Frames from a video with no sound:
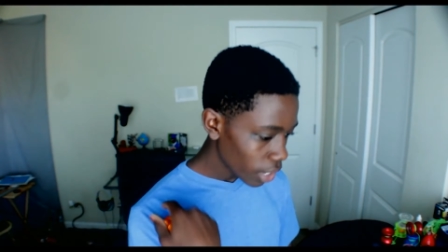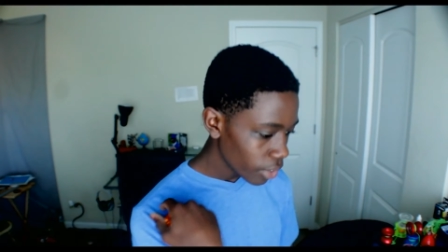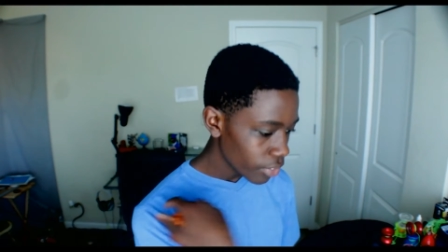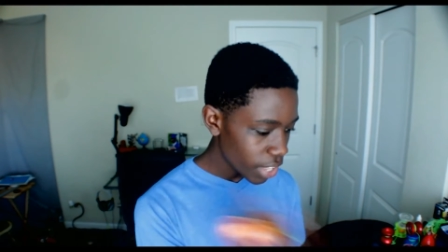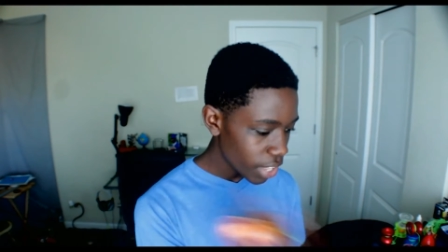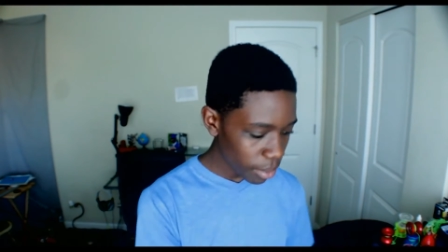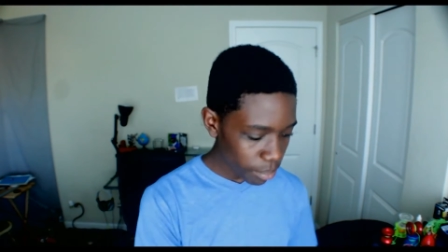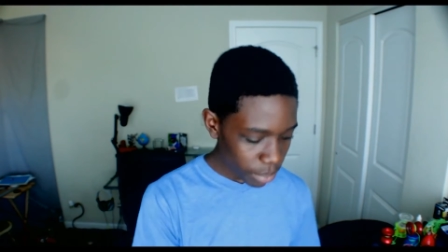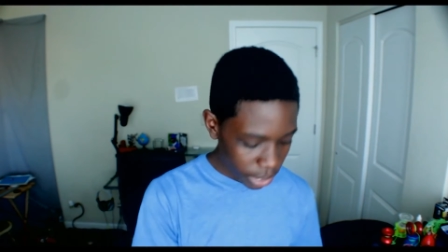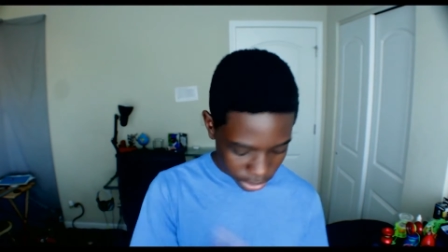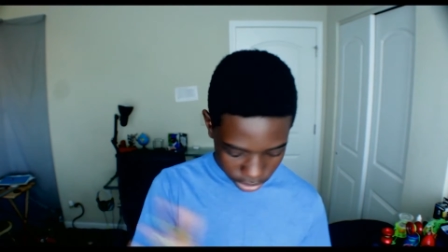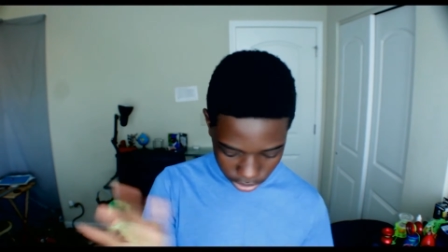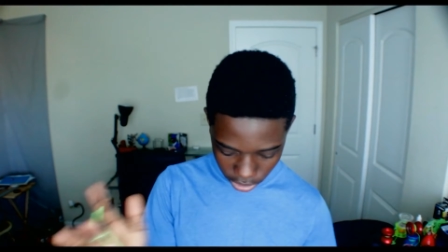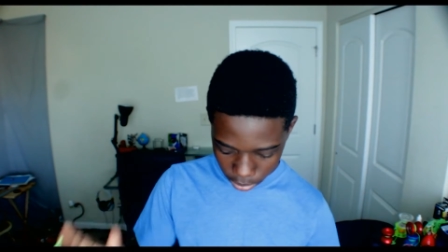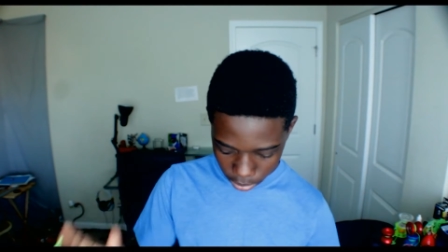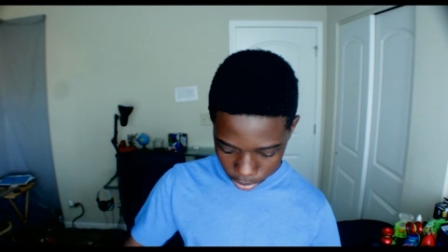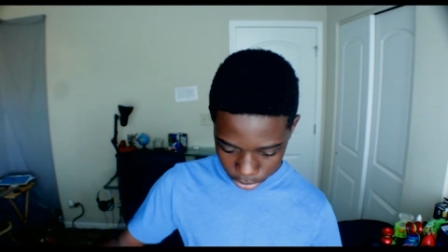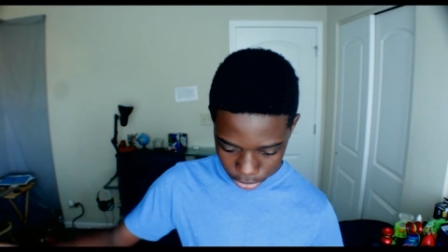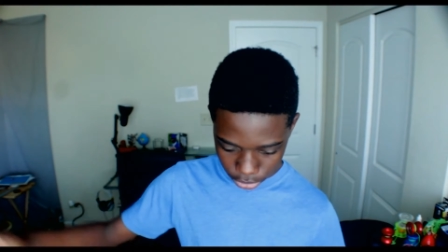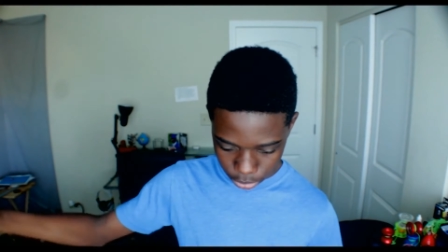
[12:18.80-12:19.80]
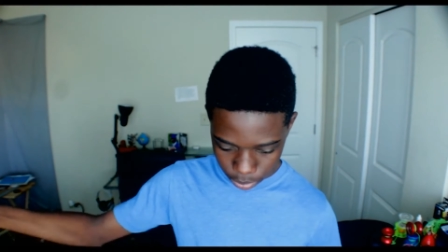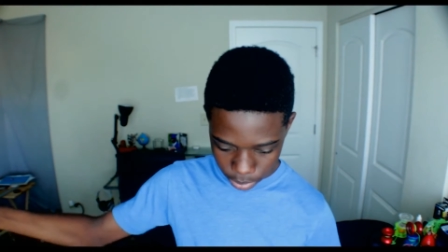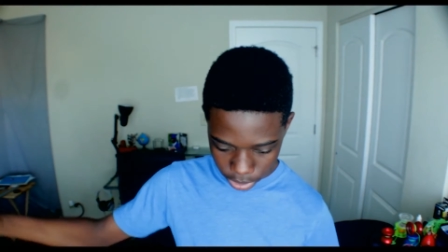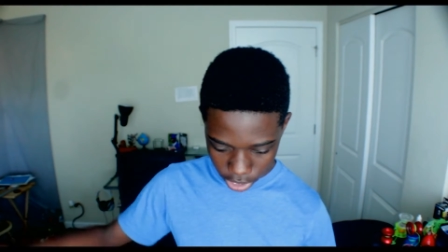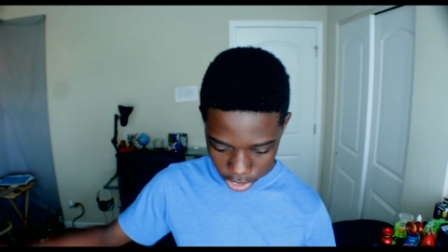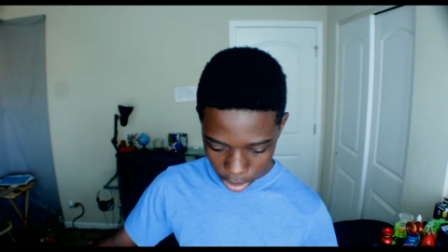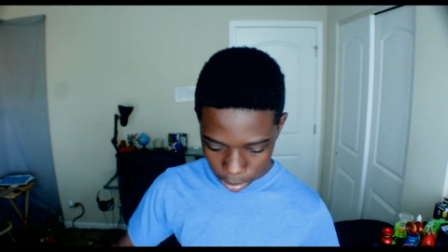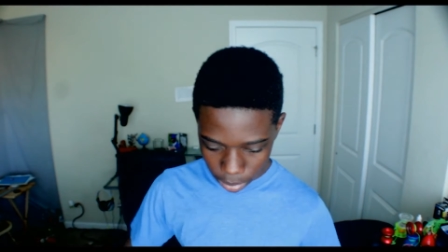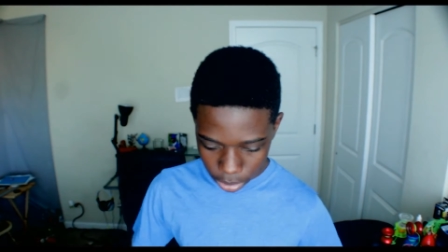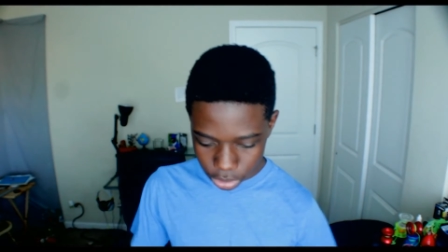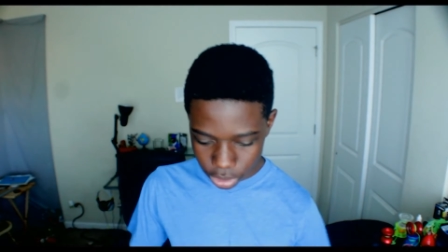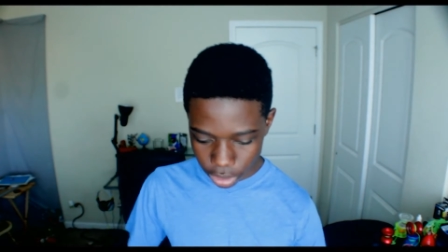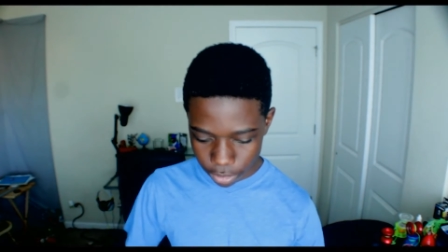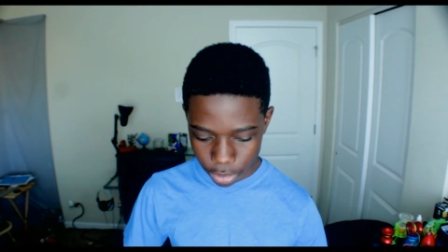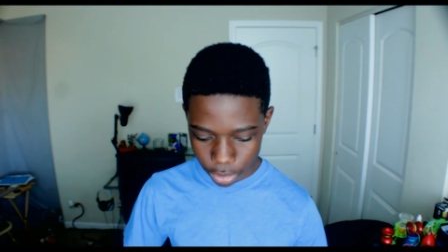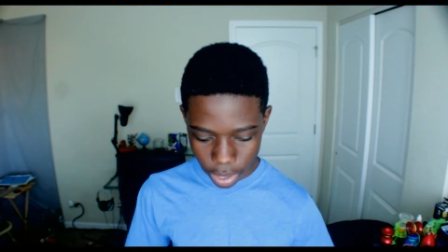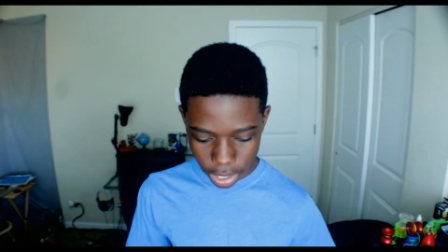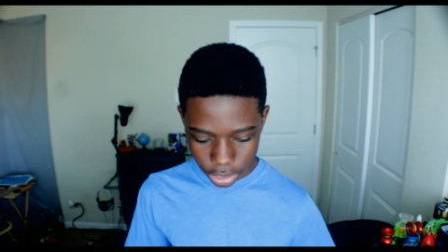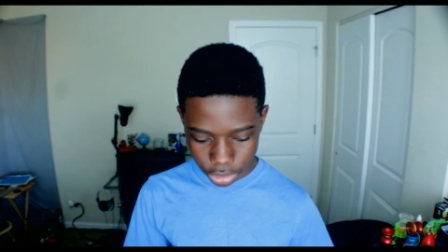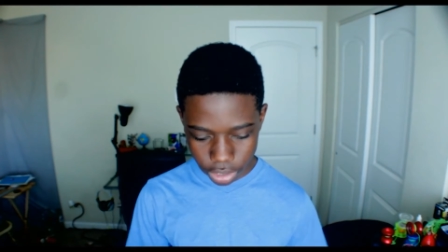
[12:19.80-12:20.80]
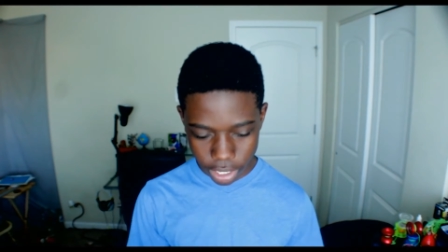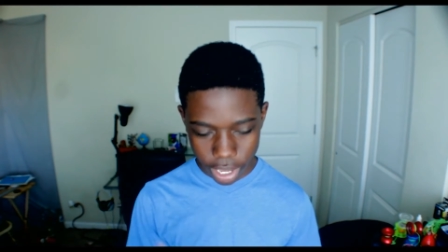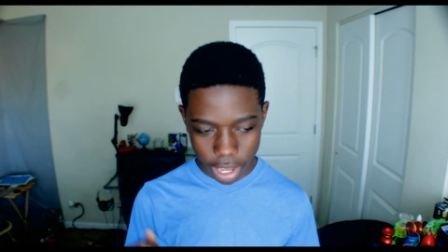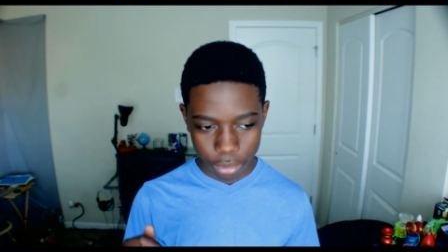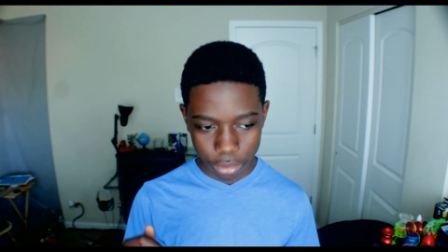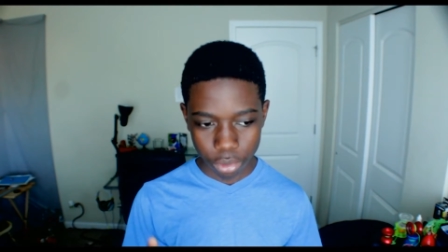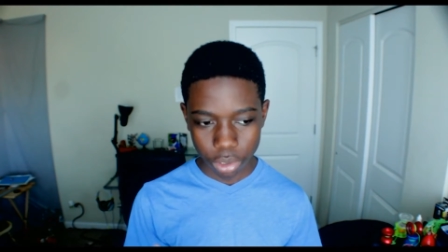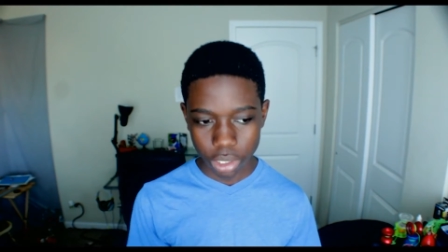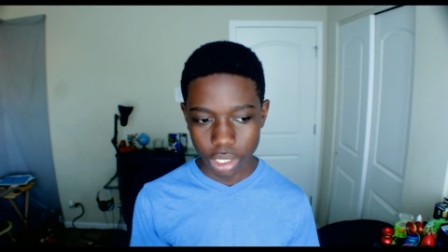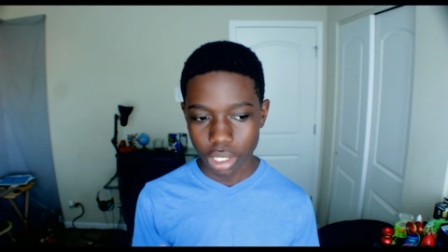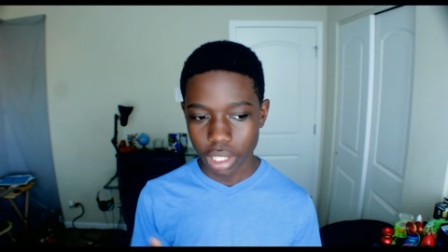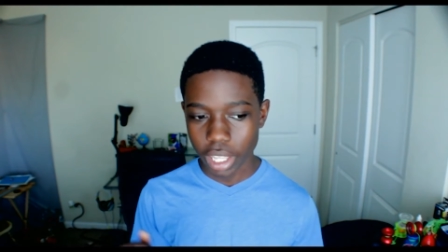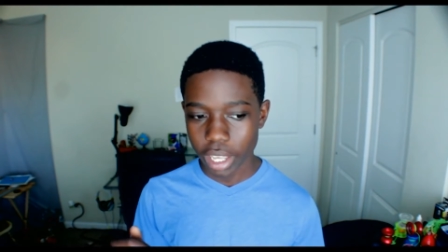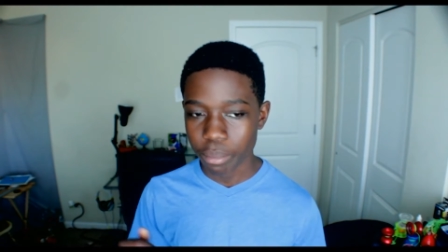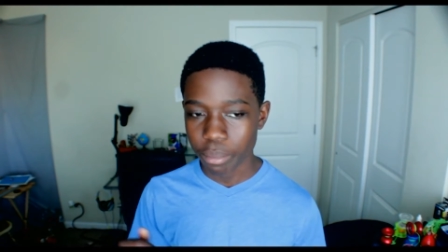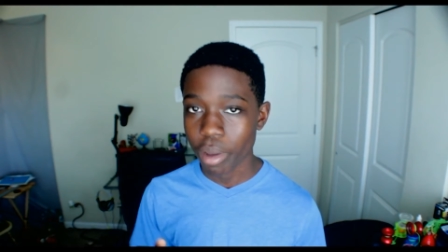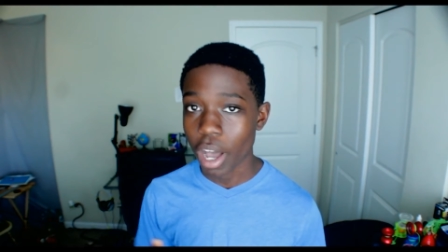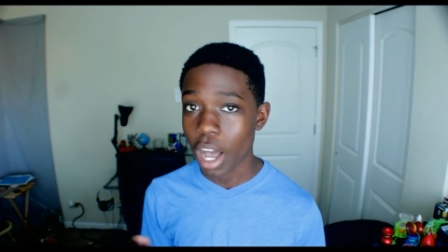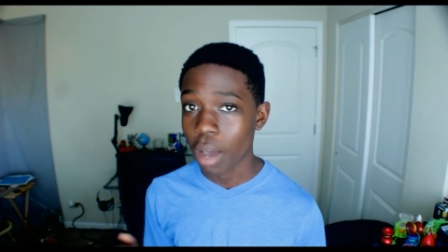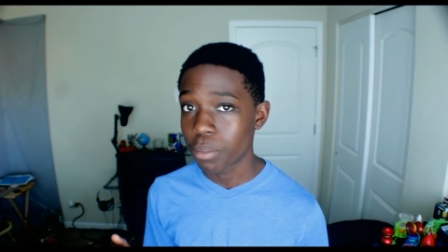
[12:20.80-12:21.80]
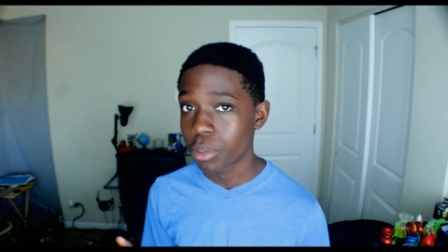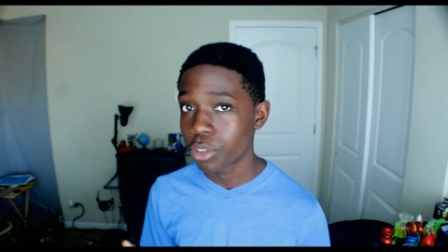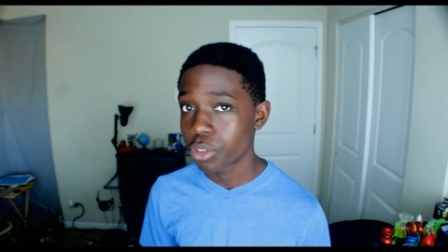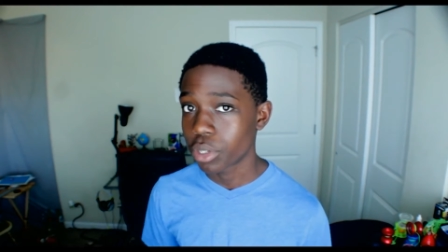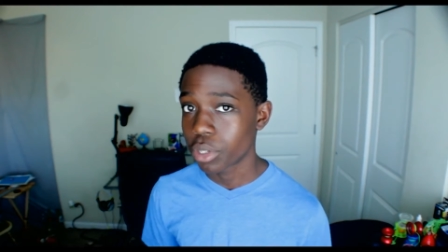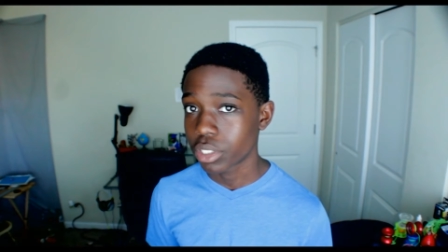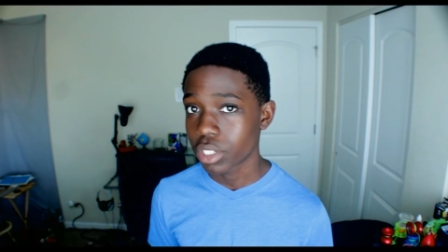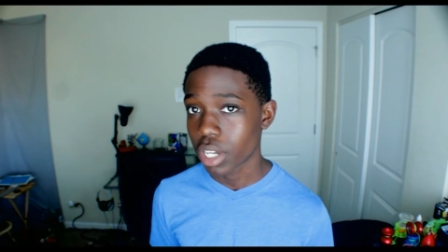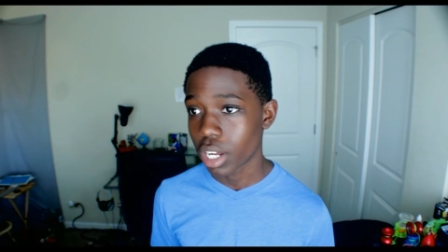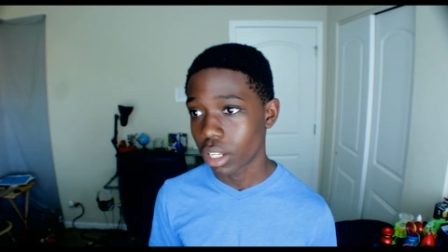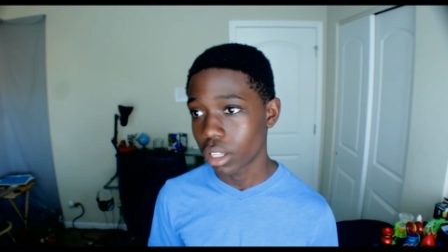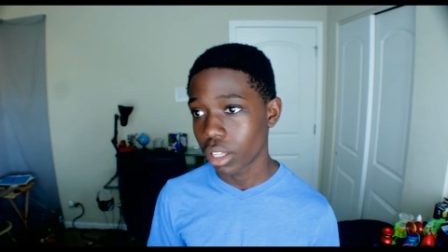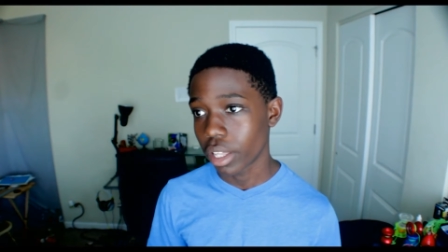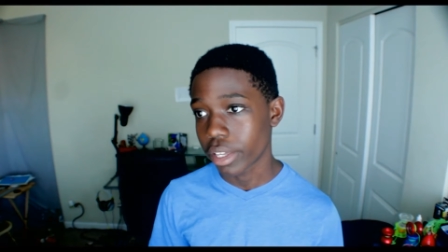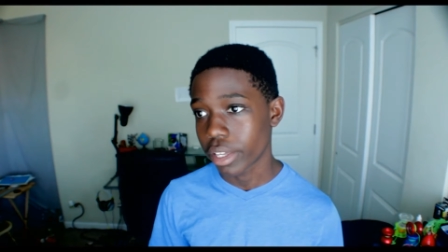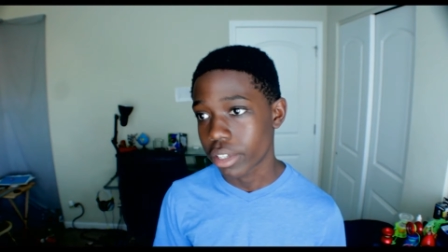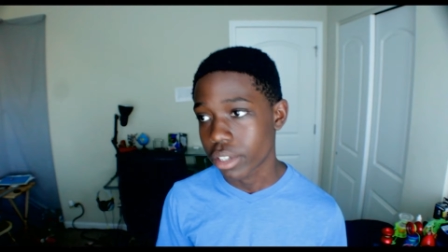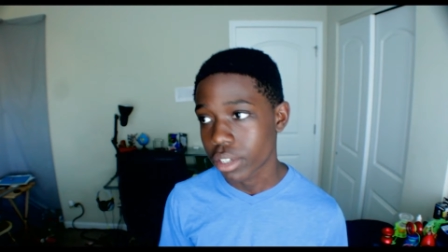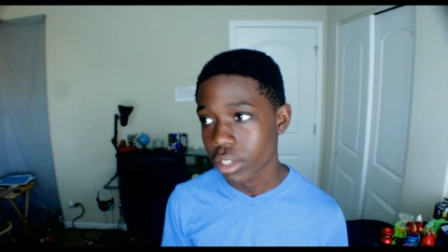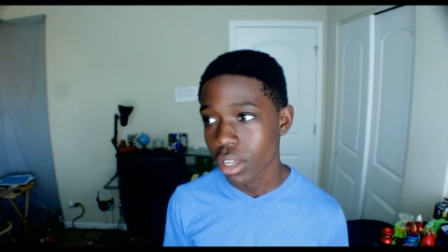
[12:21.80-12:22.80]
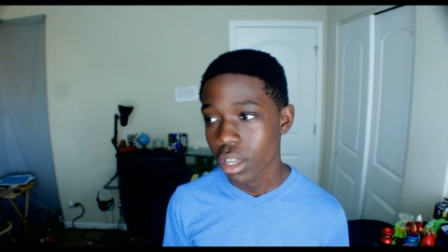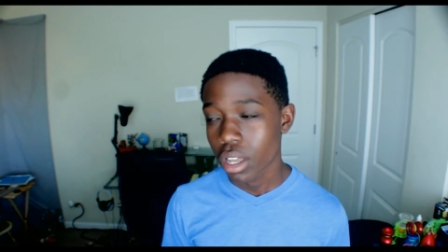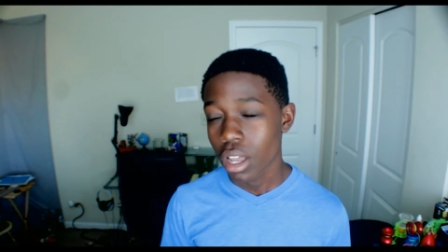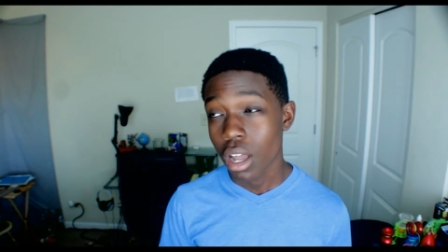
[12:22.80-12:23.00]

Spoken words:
That being said about the speed combos, if you actually have really light poppy tricks, kind of like